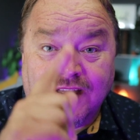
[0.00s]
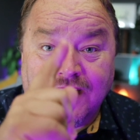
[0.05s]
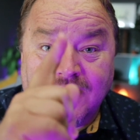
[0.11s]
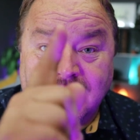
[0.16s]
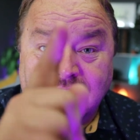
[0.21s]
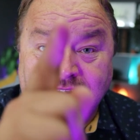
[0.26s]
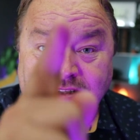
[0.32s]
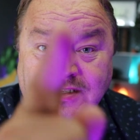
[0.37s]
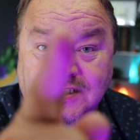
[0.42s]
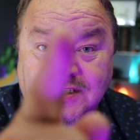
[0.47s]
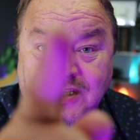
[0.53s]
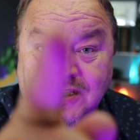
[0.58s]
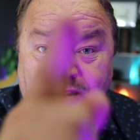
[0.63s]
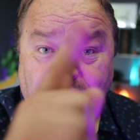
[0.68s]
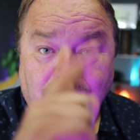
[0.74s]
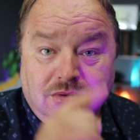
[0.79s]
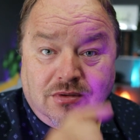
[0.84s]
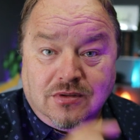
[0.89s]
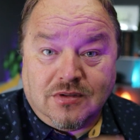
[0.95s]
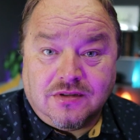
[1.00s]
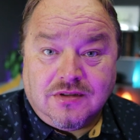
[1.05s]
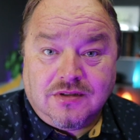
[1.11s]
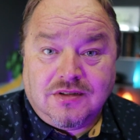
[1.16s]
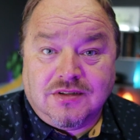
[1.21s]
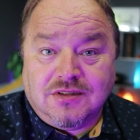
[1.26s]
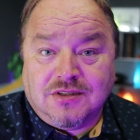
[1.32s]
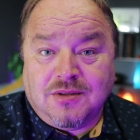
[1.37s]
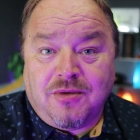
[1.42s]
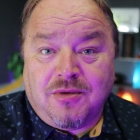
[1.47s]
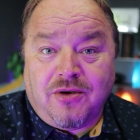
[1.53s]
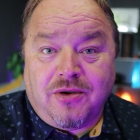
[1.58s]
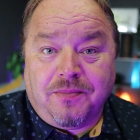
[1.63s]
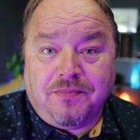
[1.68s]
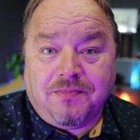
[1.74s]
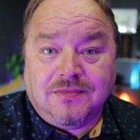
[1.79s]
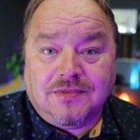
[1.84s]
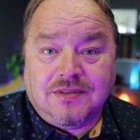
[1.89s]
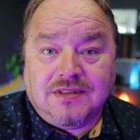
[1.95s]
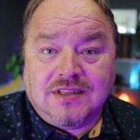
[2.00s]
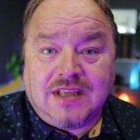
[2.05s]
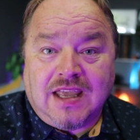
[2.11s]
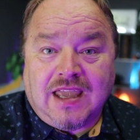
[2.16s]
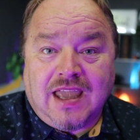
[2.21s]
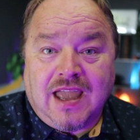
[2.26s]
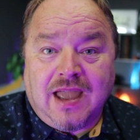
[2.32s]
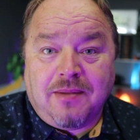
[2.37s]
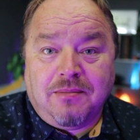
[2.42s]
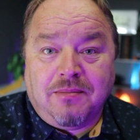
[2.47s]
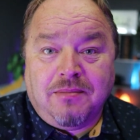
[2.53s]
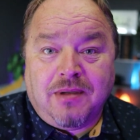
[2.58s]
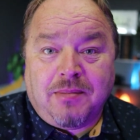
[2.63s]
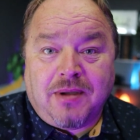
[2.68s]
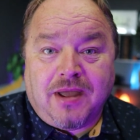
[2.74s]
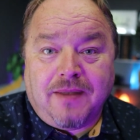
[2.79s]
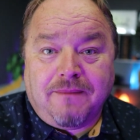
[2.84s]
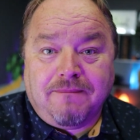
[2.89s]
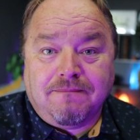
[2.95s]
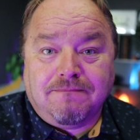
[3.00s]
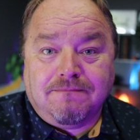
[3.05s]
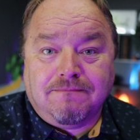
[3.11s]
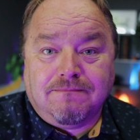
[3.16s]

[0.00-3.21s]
And I'll see you tomorrow. Take care. Bye bye.